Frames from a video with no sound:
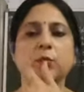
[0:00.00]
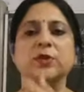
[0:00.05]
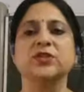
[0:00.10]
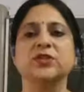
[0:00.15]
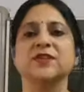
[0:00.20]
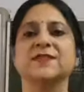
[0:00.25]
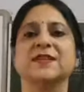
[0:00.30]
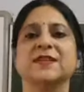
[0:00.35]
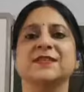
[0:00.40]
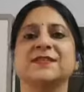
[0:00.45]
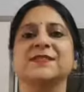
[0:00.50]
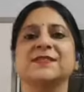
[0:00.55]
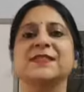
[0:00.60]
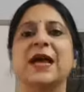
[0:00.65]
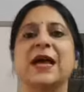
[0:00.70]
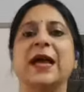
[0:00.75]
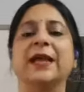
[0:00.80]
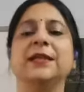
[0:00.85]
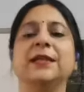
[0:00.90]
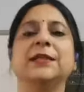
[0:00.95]
which is
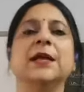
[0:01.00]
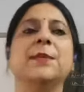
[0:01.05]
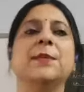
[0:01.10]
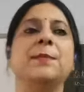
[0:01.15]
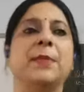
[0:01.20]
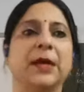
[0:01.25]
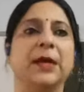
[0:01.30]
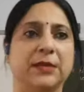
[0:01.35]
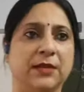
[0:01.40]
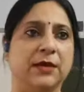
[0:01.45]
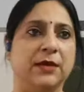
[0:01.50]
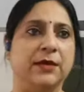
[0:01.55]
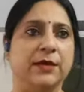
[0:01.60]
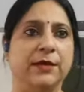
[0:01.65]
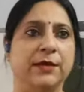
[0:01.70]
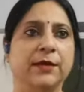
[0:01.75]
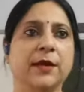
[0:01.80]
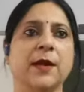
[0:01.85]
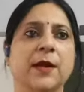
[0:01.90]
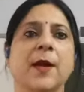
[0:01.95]
inside the mother
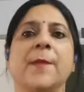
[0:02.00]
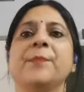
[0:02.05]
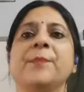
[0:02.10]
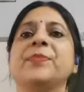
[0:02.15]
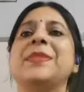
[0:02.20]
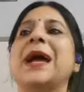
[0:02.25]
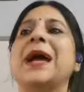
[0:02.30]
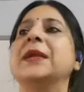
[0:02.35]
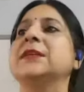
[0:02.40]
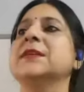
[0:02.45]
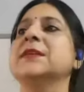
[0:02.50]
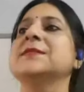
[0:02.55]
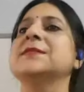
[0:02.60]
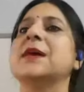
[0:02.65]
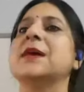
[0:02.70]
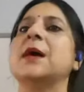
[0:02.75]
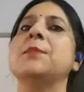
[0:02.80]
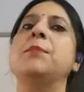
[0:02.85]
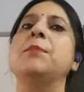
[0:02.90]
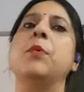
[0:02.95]
that
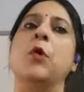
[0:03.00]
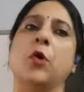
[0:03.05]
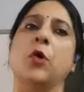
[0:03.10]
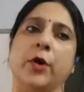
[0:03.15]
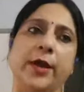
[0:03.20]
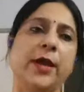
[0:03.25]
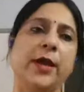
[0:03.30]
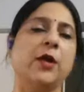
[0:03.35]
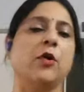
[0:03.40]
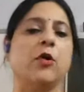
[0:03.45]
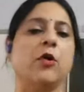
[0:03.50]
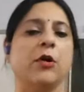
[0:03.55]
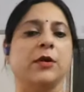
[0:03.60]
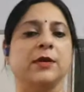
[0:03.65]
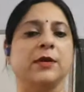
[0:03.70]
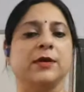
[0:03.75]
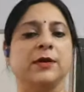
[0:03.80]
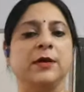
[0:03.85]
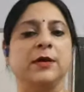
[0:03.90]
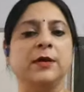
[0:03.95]
is a boy or
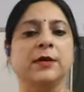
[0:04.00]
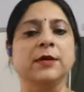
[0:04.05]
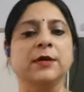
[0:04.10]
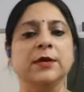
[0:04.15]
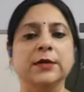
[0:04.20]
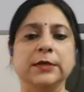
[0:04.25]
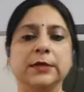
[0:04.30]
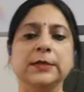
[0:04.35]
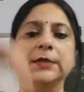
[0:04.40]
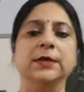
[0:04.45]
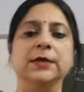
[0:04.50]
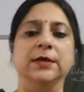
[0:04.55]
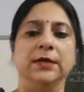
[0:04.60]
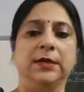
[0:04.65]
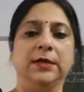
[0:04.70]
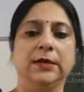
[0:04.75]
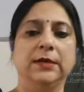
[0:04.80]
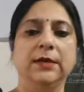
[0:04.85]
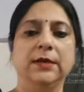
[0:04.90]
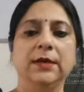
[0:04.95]
a
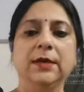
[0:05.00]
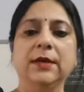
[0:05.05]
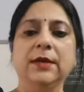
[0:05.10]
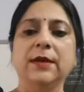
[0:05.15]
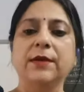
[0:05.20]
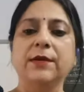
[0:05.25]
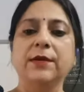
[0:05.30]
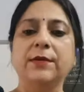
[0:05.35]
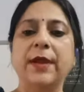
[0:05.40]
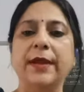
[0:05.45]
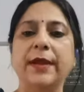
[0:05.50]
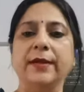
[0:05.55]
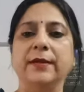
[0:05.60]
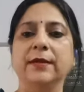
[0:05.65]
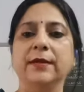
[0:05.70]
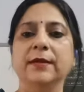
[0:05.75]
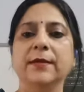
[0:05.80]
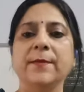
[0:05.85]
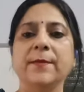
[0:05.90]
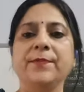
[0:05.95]
girl
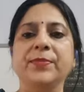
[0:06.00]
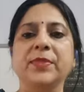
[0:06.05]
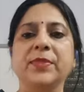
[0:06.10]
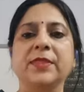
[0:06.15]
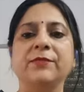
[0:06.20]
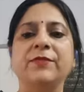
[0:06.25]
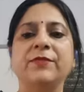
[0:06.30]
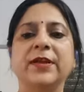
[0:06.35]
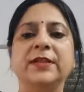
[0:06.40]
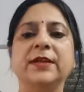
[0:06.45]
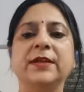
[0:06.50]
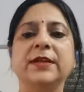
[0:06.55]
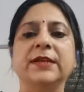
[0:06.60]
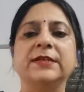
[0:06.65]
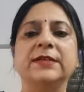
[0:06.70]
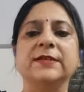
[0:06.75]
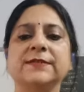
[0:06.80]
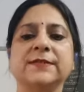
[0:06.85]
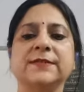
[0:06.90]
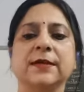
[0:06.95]
right? Whether
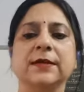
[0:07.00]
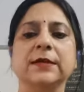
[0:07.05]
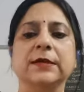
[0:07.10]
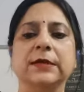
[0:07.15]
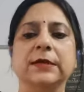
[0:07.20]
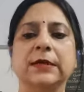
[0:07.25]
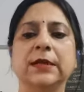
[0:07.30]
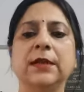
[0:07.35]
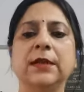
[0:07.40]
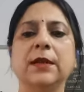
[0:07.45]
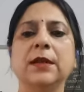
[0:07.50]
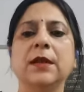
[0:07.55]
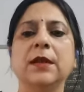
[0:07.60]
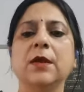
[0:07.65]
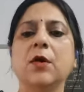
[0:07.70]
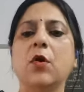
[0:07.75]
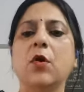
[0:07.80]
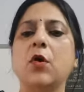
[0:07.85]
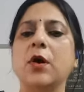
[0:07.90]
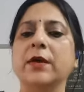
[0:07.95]
it is a girl
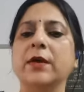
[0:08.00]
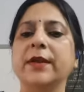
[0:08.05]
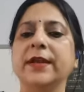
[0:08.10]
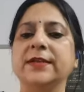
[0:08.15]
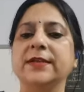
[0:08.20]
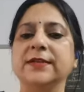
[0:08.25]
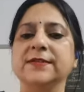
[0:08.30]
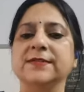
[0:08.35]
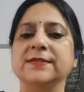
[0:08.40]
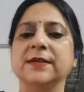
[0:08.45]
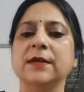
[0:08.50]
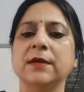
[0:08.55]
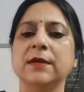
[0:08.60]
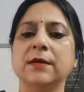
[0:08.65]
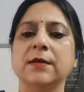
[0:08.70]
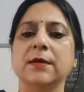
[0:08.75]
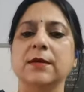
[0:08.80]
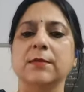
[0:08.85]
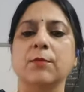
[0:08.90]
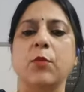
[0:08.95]
or it is
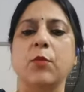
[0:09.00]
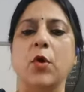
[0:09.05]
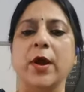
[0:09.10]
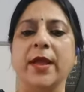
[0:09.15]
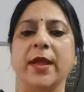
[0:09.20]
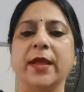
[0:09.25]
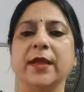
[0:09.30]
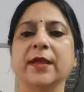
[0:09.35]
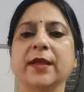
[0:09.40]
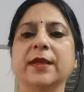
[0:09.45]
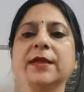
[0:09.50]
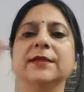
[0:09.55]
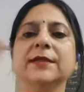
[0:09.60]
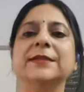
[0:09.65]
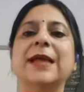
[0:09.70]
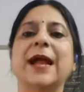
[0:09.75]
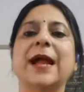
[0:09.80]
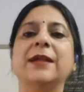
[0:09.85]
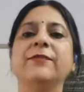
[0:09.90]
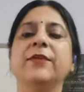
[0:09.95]
a boy.
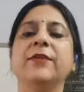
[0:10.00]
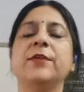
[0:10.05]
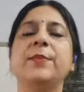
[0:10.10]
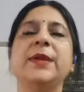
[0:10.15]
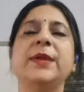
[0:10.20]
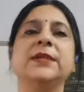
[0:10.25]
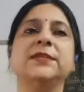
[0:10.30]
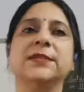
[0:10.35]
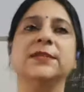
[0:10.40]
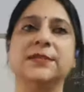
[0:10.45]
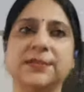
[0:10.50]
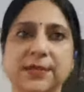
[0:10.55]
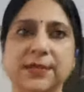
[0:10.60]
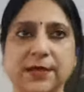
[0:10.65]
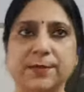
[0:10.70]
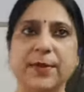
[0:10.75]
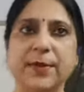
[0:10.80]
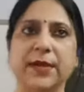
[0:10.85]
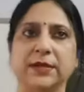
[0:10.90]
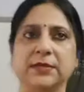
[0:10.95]
That will be
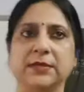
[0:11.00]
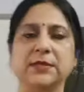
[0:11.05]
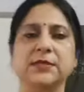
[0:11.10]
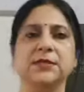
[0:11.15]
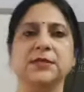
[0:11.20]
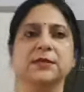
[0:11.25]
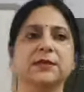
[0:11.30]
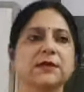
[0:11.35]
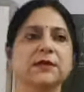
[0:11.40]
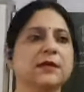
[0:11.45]
determined